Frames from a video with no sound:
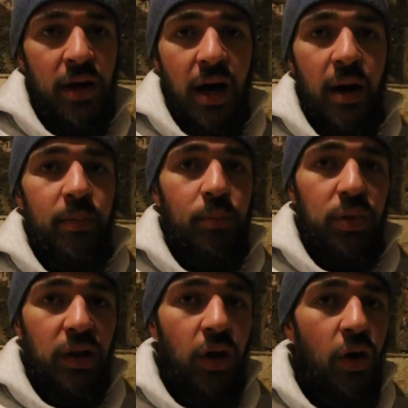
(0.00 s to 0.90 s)
I'm
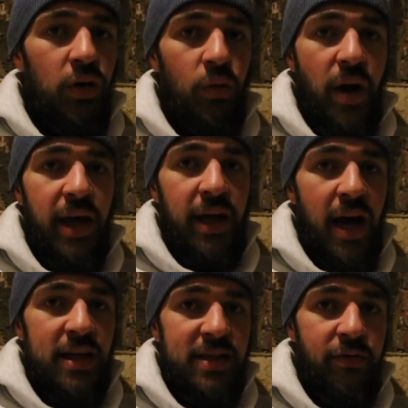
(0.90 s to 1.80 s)
blown away,
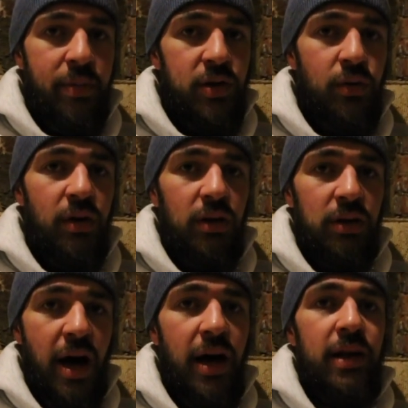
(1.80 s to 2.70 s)
guys. I've been doing a
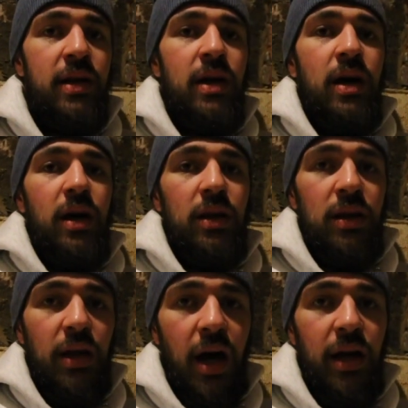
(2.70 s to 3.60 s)
lot, a
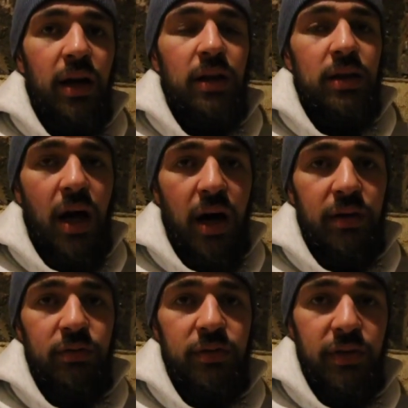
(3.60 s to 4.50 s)
lot, a lot
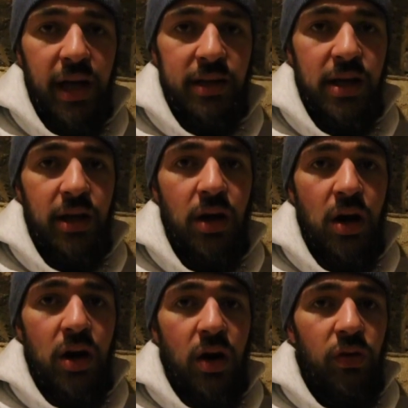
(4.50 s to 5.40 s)
of reflecting
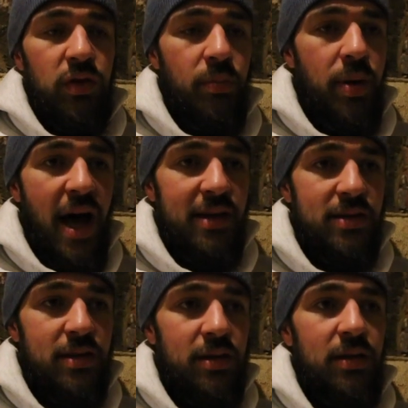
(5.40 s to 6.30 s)
over the
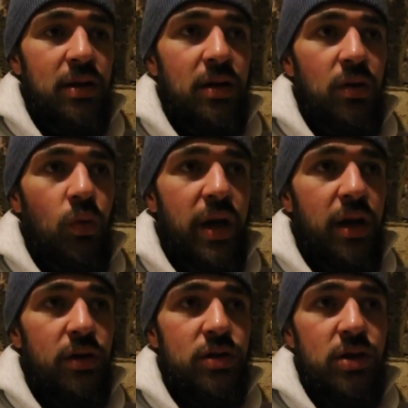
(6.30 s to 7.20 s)
past
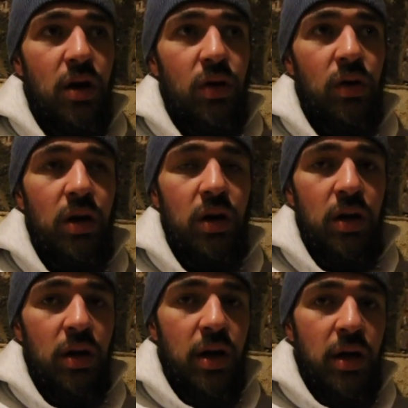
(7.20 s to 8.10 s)
week or so,
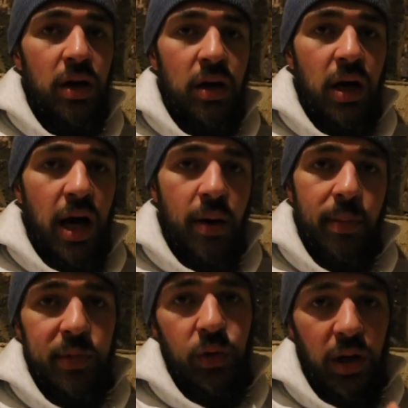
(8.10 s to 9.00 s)

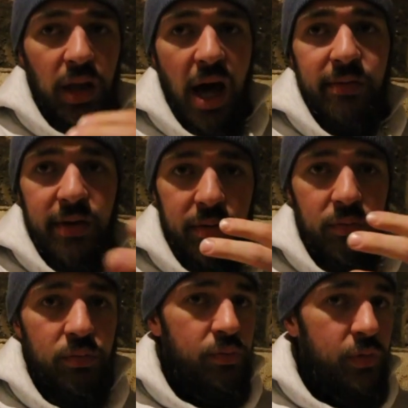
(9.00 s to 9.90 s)
um, doing a lot of it
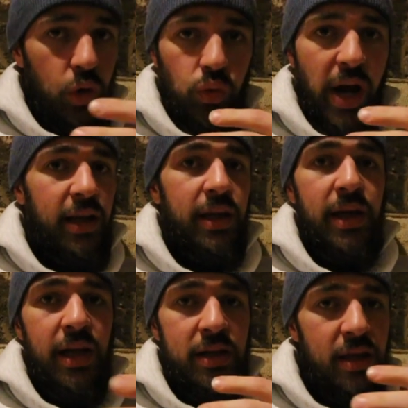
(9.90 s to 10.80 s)

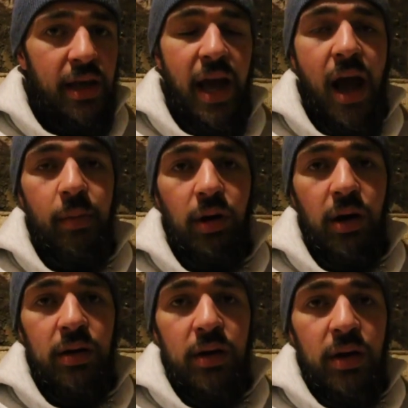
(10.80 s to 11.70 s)
directly into the
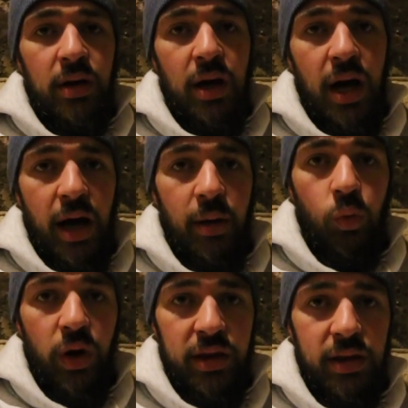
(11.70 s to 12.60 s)
camera uh,
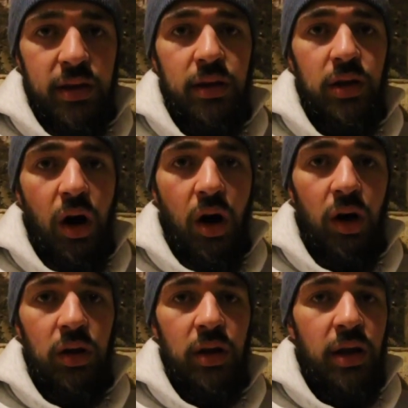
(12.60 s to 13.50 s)
with
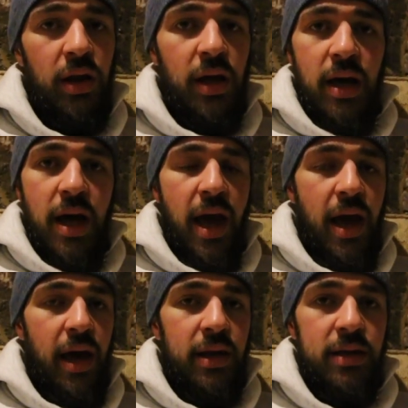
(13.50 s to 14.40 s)
y'all,
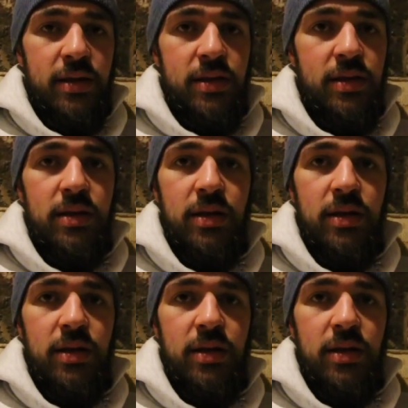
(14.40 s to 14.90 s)
and